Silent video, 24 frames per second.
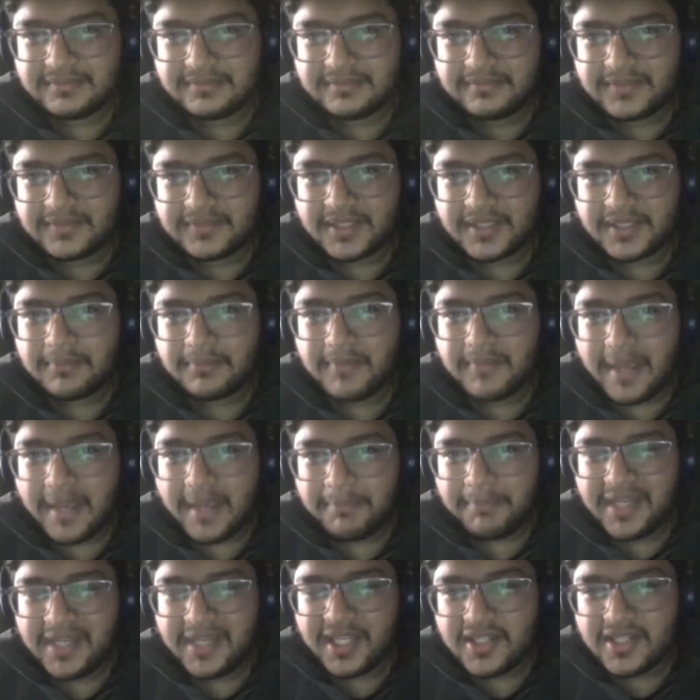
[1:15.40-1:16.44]
some
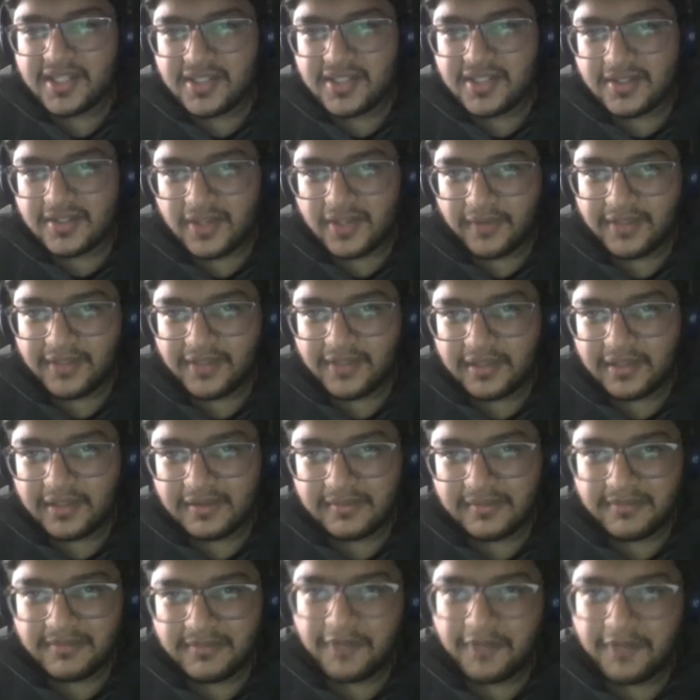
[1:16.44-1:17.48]
applications of
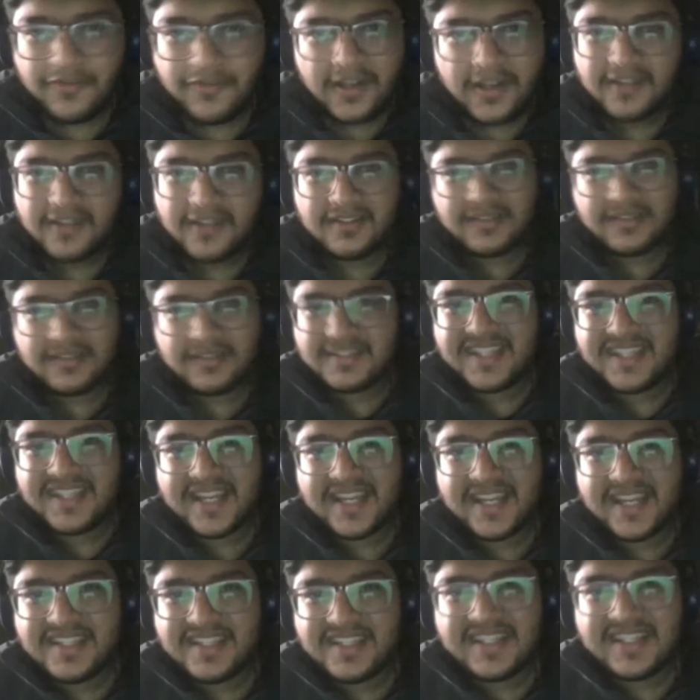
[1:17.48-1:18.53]
the different
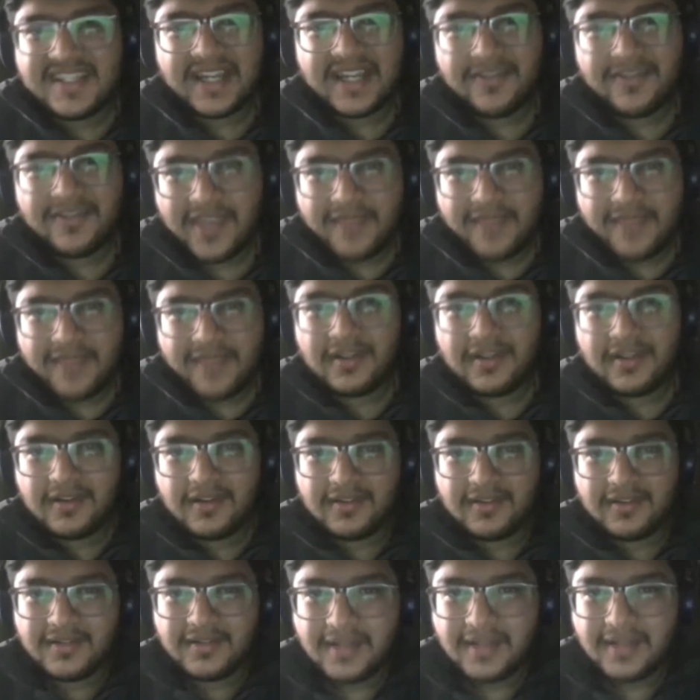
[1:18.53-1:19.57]
statistics that we have
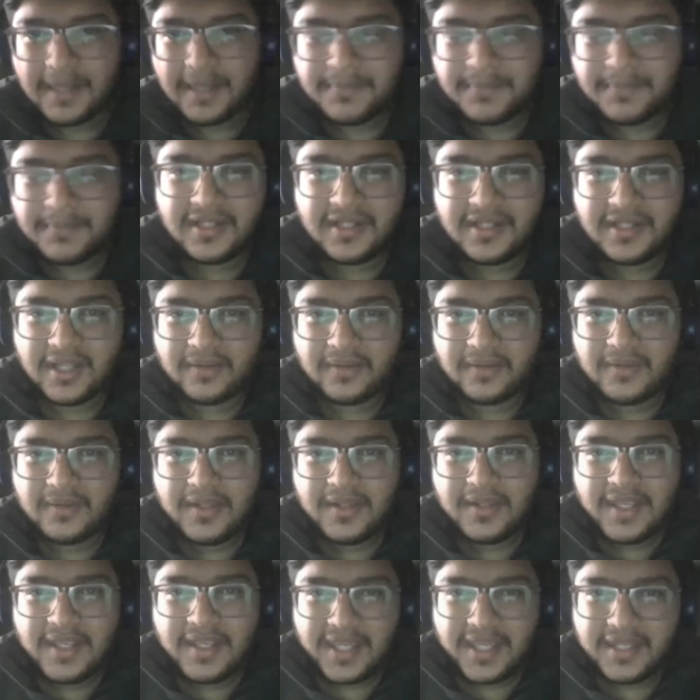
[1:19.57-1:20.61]
learned up till now
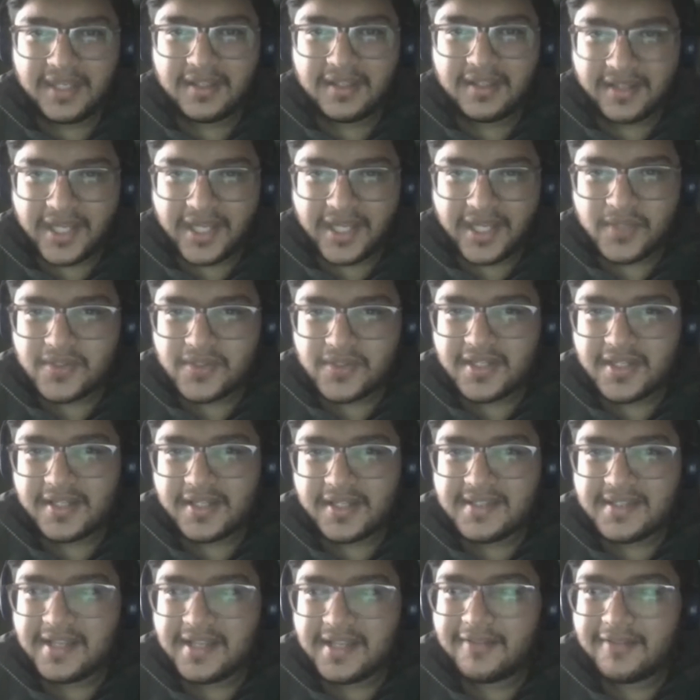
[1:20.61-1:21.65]
in the graduation
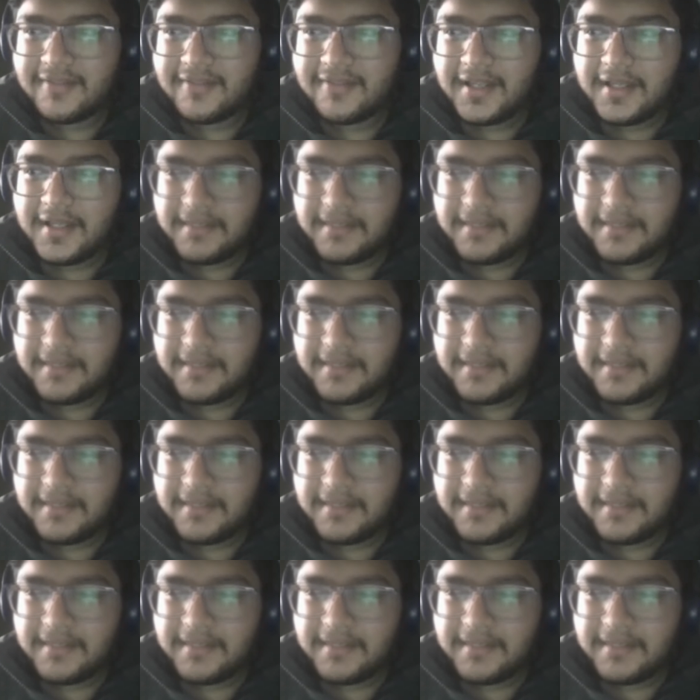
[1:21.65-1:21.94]
itself.